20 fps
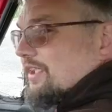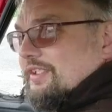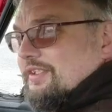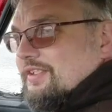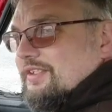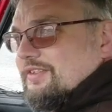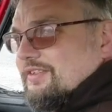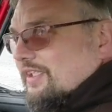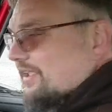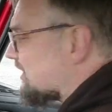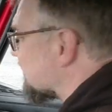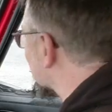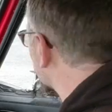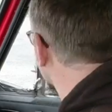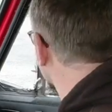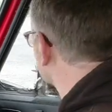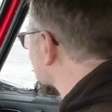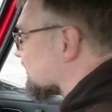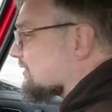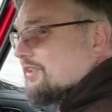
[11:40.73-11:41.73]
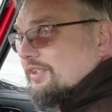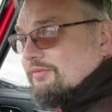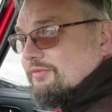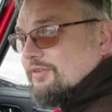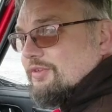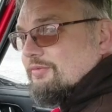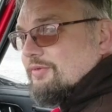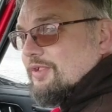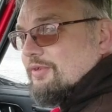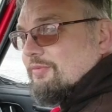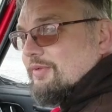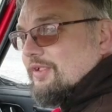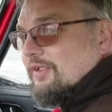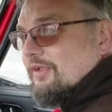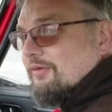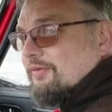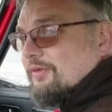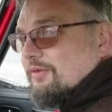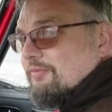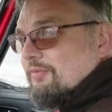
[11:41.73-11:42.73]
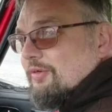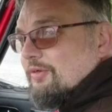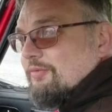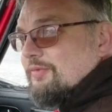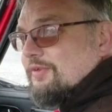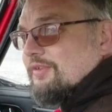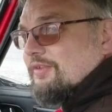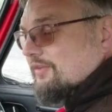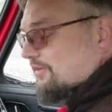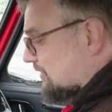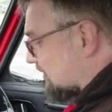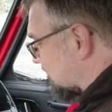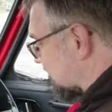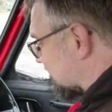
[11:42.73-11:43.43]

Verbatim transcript: Jane did say the idle seems to be a bit low at the moment.